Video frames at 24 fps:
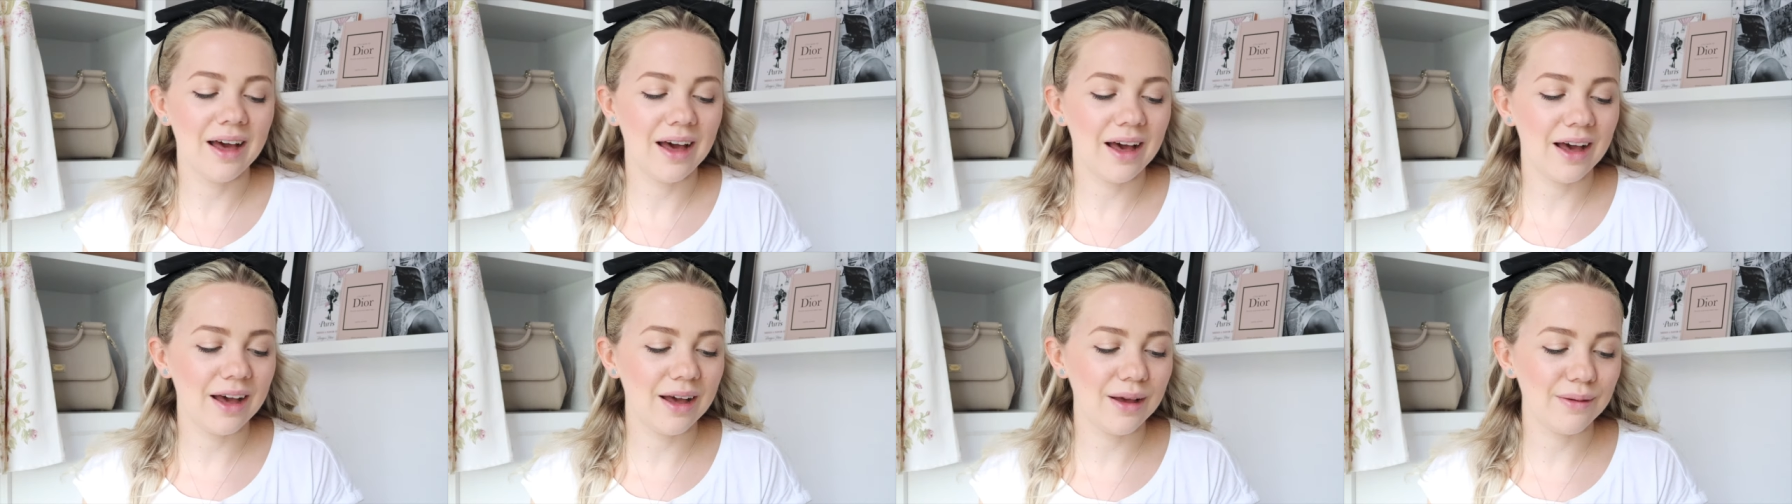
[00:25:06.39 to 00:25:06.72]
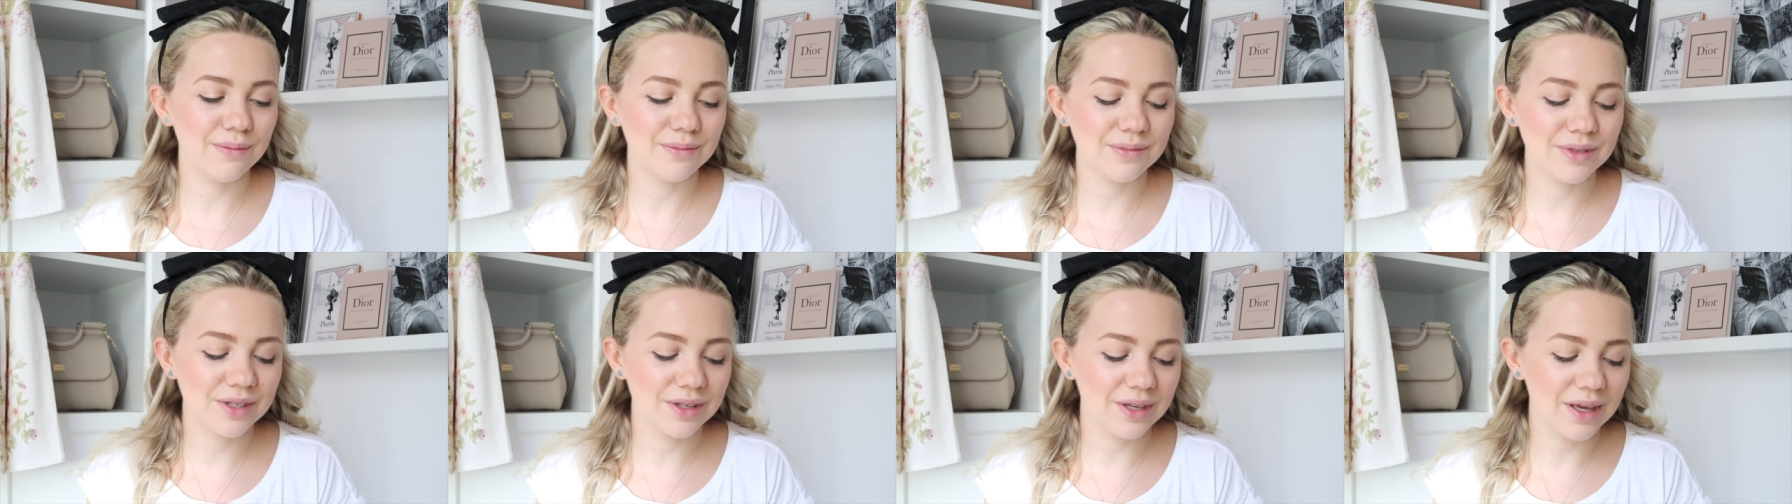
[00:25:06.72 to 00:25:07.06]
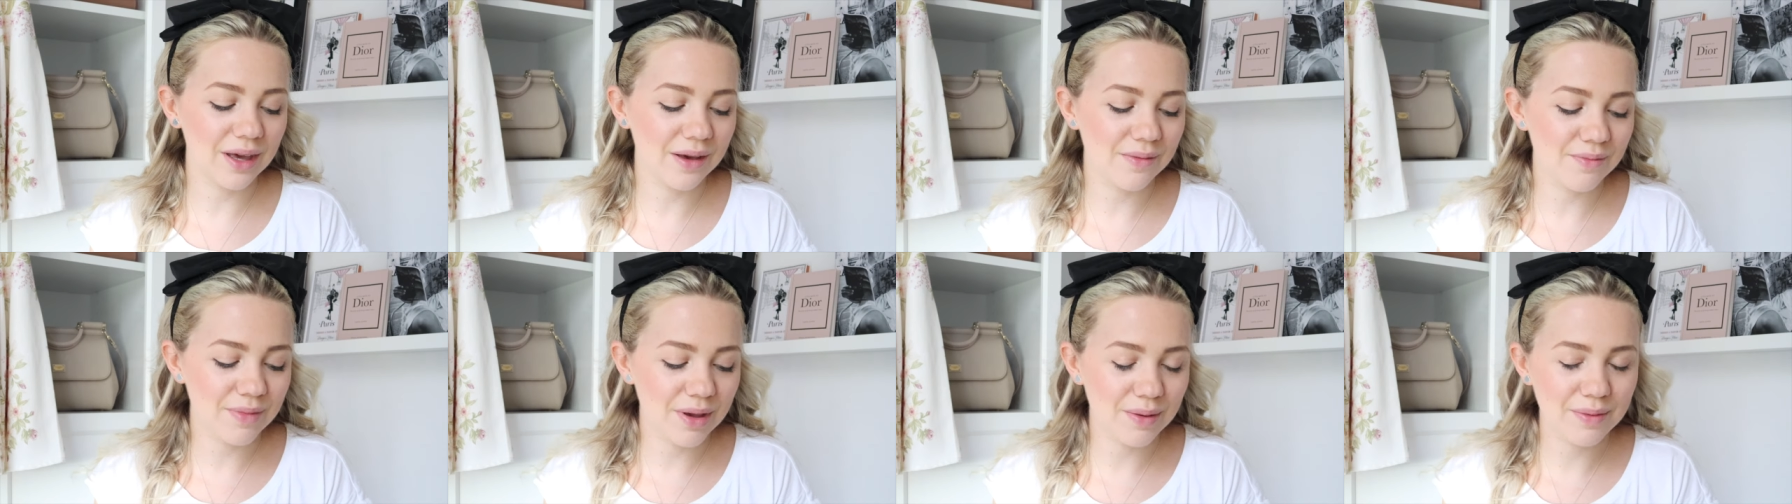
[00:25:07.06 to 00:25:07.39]
So
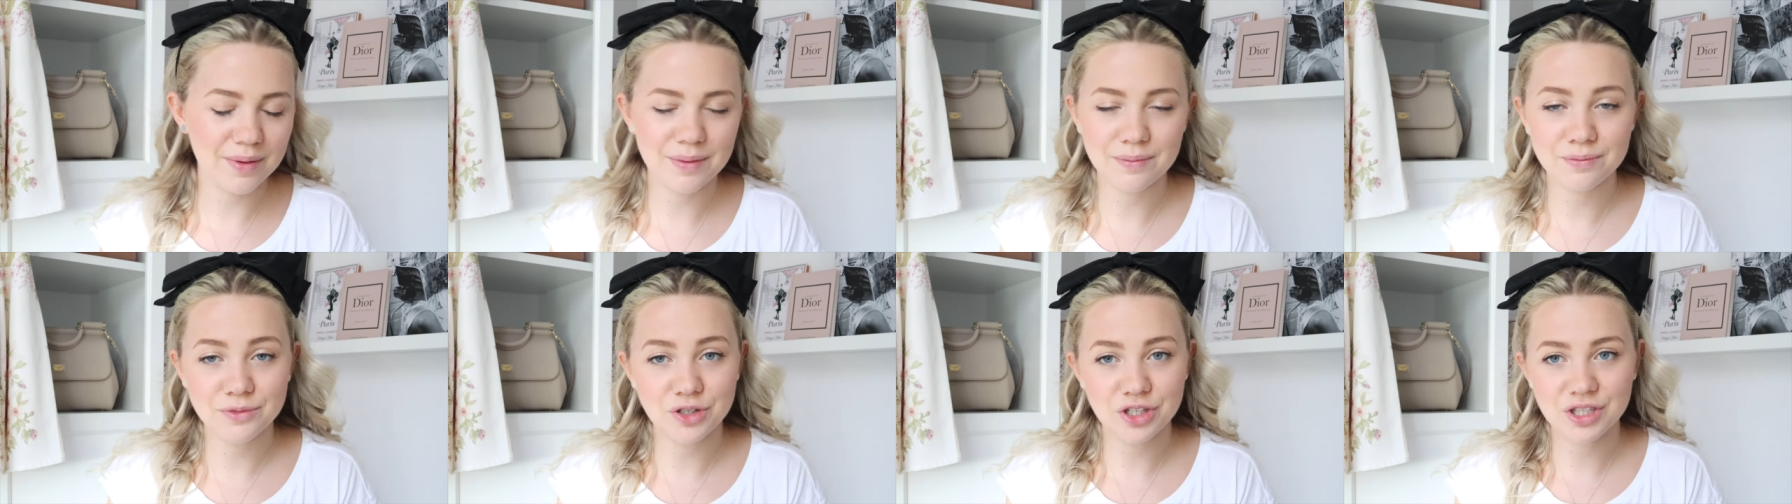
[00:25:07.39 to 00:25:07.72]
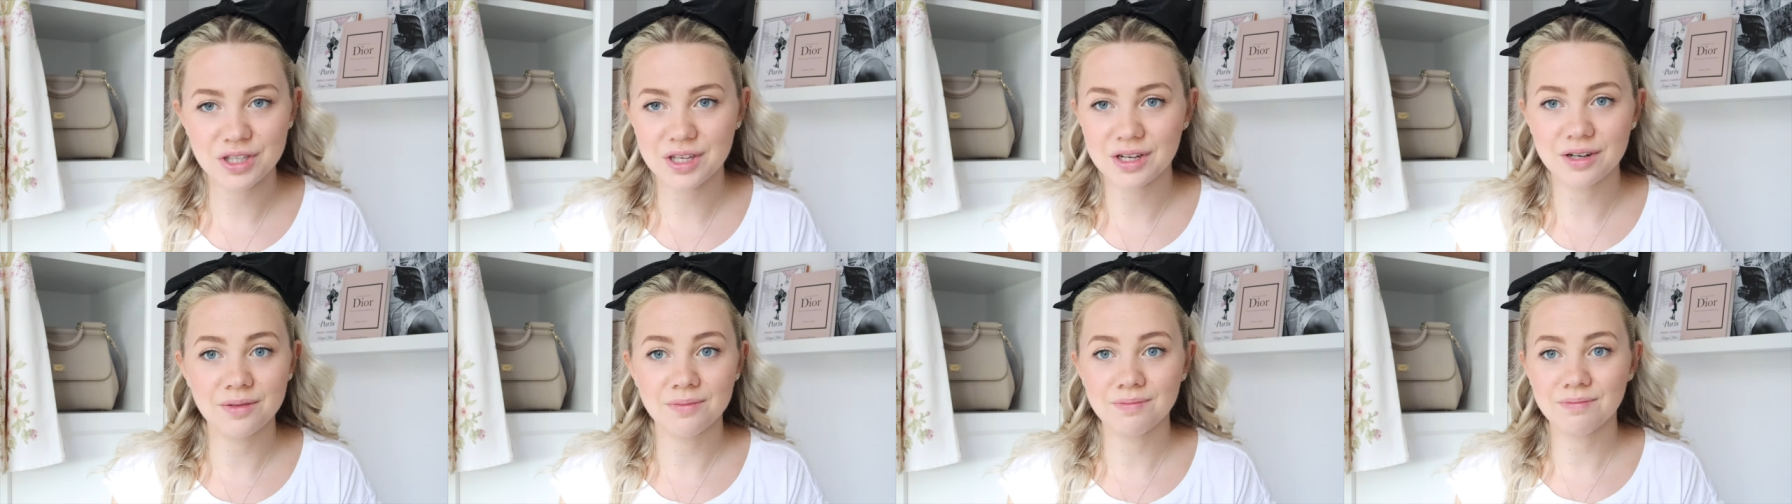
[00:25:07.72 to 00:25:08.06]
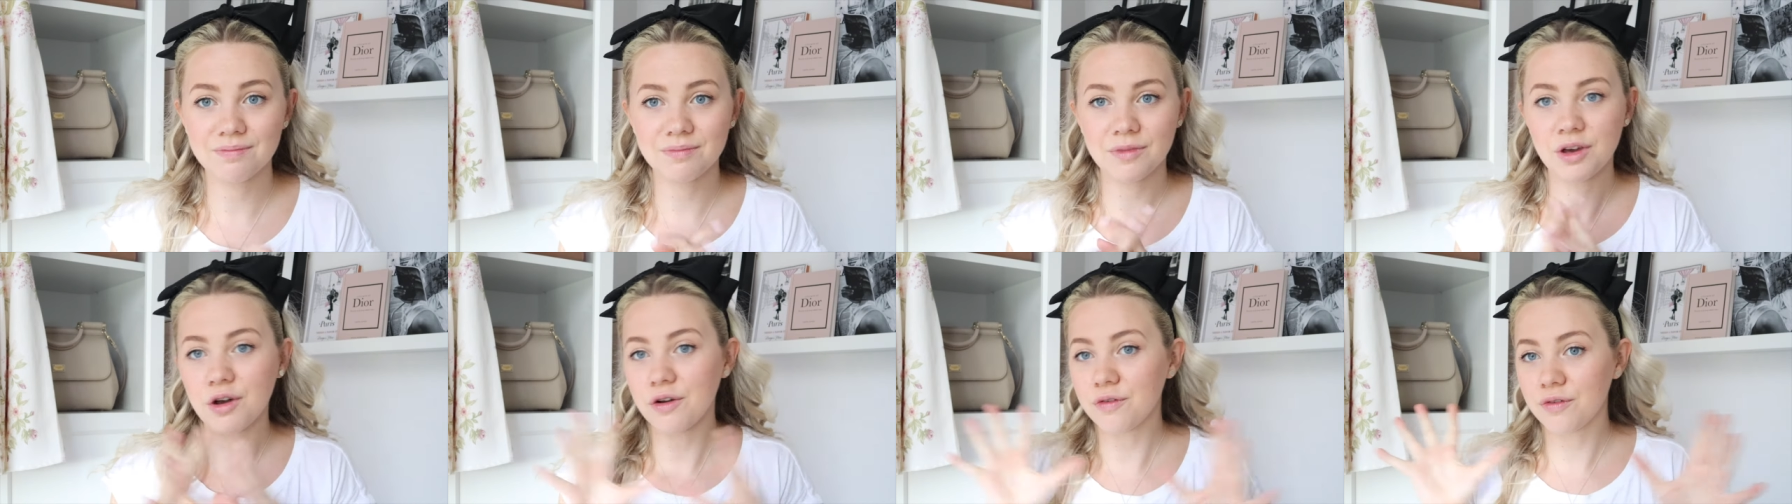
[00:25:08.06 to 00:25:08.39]
yeah, maybe I'm just going to
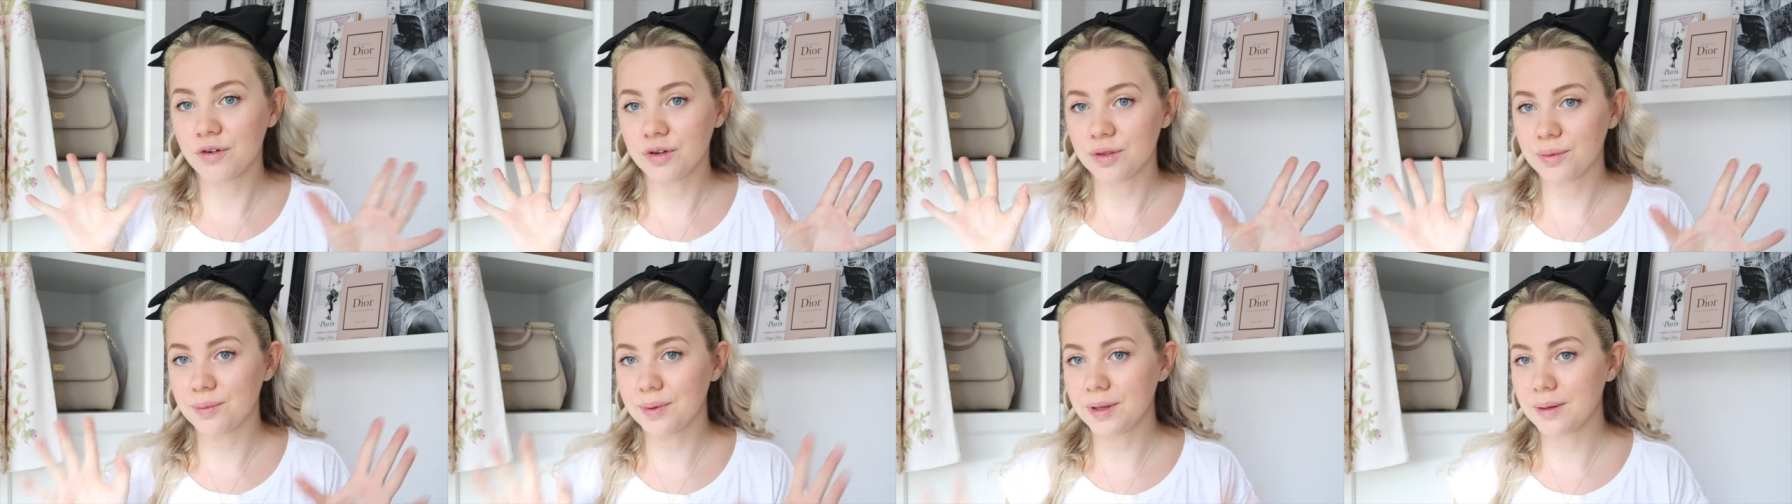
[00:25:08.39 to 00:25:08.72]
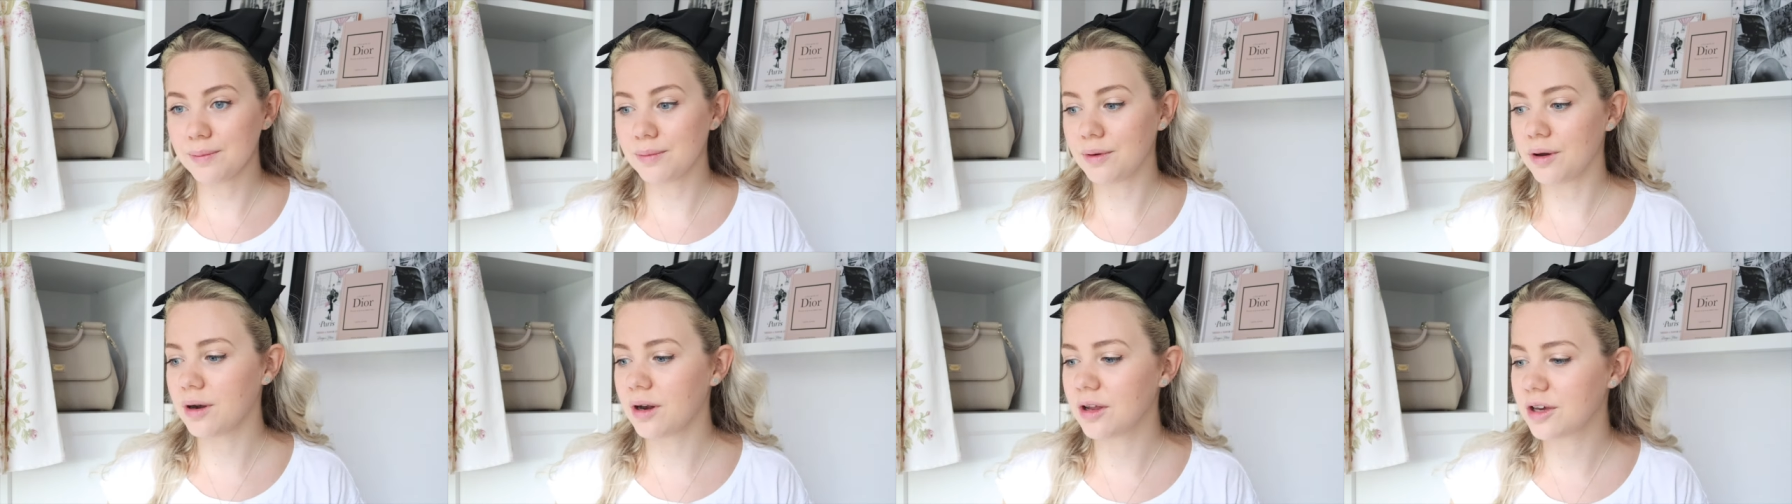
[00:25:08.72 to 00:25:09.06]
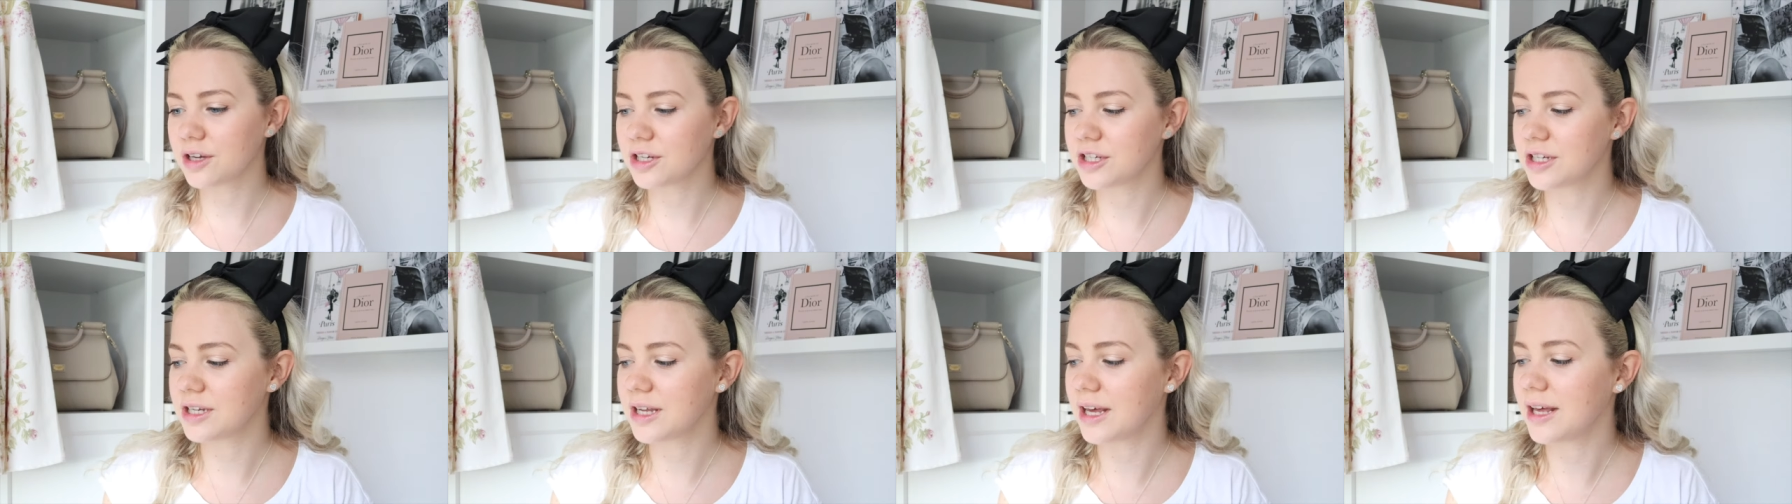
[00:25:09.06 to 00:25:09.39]
go for the billboard
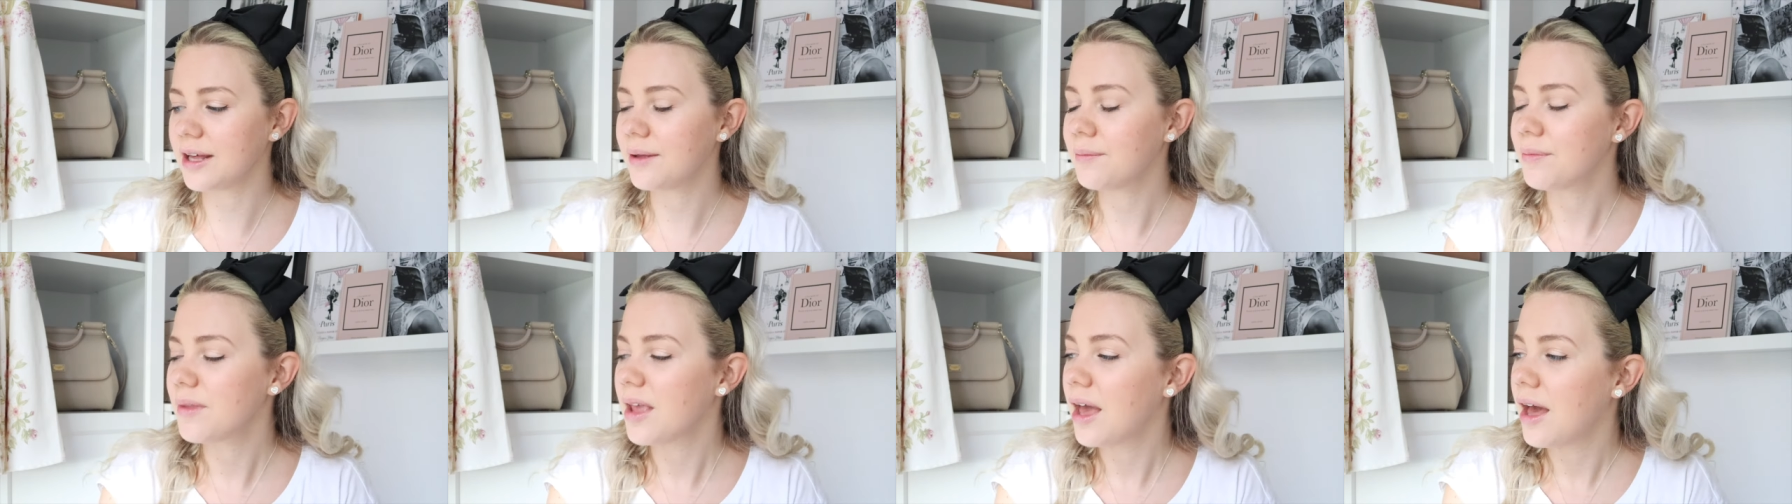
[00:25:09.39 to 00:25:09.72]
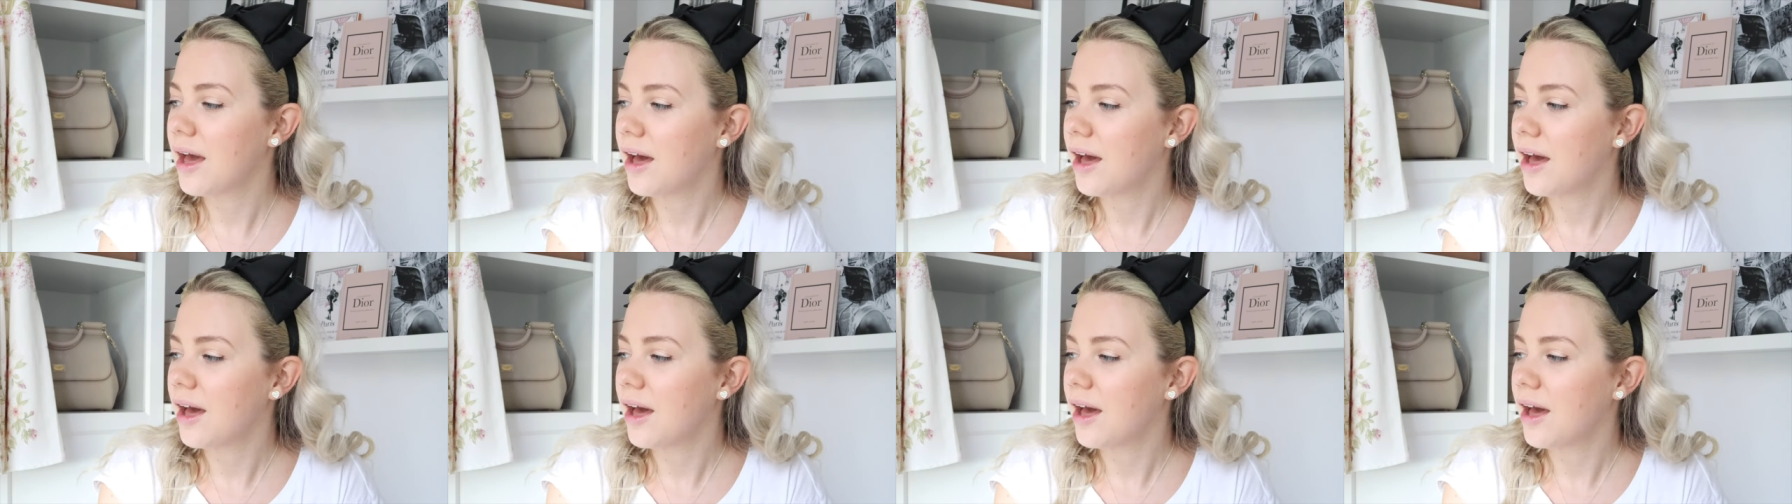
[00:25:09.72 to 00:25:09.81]
look today.